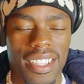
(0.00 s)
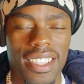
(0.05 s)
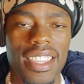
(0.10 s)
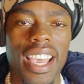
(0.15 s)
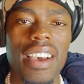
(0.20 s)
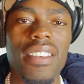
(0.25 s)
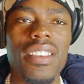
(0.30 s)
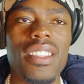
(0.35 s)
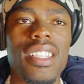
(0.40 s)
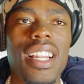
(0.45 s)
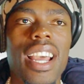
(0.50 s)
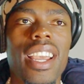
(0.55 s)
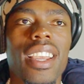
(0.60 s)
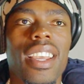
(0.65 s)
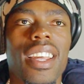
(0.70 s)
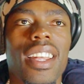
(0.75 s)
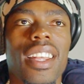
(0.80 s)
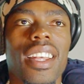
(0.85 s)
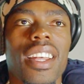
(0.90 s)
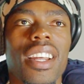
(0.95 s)
That was
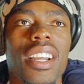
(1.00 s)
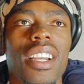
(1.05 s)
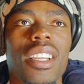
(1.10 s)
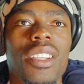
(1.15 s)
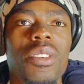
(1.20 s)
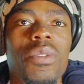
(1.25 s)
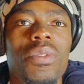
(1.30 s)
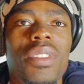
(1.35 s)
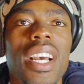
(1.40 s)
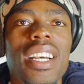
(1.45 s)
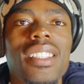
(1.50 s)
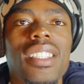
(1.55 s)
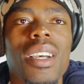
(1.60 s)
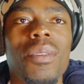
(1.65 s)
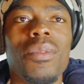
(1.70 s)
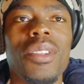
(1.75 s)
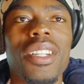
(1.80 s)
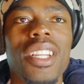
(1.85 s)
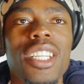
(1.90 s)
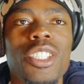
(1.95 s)
like, you've done
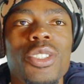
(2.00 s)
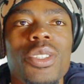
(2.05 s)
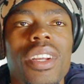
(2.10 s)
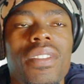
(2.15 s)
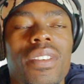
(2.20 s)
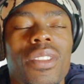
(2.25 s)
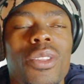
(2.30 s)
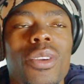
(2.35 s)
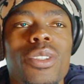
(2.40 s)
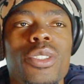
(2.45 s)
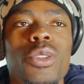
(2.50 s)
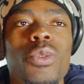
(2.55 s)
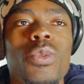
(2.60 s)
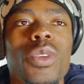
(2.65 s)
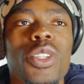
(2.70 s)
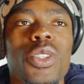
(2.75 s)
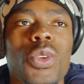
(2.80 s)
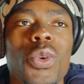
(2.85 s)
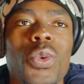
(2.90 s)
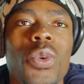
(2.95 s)
something that you never thought you
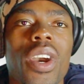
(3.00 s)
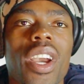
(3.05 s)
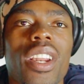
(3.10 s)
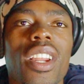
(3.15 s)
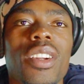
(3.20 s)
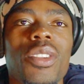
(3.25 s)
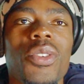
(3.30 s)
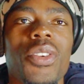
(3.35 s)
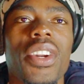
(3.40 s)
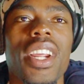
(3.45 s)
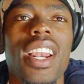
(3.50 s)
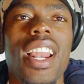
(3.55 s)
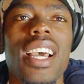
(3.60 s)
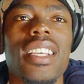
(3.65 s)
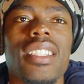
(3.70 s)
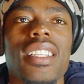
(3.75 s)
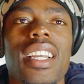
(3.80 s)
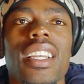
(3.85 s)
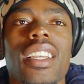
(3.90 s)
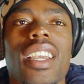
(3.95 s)
would do, and then you
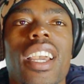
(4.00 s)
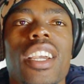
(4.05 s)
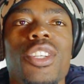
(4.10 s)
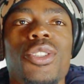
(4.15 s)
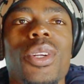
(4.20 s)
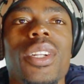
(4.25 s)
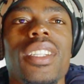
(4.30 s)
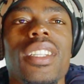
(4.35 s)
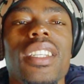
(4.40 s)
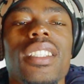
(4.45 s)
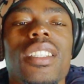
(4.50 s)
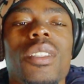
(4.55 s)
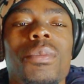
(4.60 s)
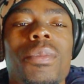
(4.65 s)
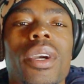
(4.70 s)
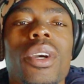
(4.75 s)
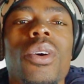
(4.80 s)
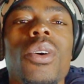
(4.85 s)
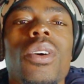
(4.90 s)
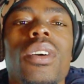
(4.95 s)
realize, like, actually, this is
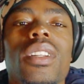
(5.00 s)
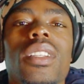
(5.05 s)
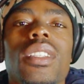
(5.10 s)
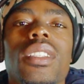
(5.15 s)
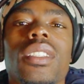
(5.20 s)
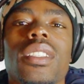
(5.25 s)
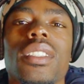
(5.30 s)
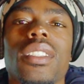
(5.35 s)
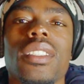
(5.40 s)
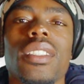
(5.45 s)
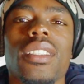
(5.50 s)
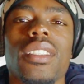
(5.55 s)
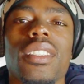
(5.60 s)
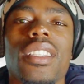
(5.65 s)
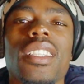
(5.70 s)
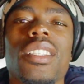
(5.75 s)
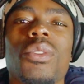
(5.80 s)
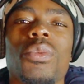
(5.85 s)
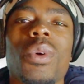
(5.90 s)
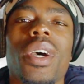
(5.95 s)
my calling.
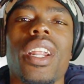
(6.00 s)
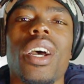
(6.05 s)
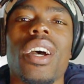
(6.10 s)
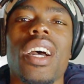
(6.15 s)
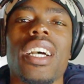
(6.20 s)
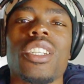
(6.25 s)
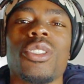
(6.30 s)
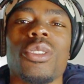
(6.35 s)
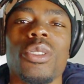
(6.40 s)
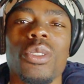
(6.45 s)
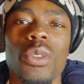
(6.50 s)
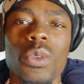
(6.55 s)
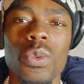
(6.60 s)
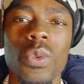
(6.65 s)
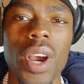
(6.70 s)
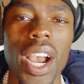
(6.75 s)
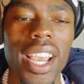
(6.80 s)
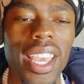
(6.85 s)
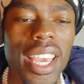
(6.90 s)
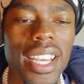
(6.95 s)
This is what I should
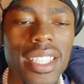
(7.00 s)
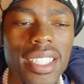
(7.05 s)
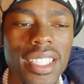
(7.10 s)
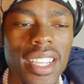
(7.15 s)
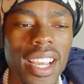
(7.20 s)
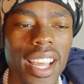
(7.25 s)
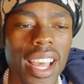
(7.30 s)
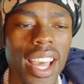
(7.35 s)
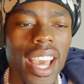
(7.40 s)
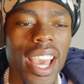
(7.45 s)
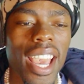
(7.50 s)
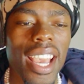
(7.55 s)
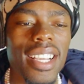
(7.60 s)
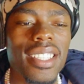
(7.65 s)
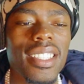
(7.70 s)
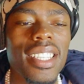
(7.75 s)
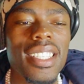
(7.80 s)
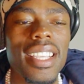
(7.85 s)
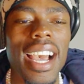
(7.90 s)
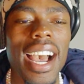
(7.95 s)
do. I guess, is
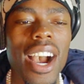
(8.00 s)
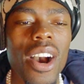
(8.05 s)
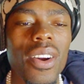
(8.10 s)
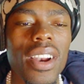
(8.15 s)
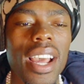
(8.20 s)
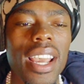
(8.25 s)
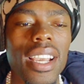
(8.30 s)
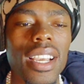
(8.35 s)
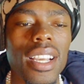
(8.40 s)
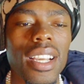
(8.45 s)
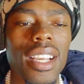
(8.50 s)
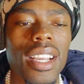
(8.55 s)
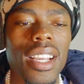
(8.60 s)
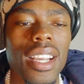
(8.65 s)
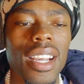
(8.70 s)
this how, like,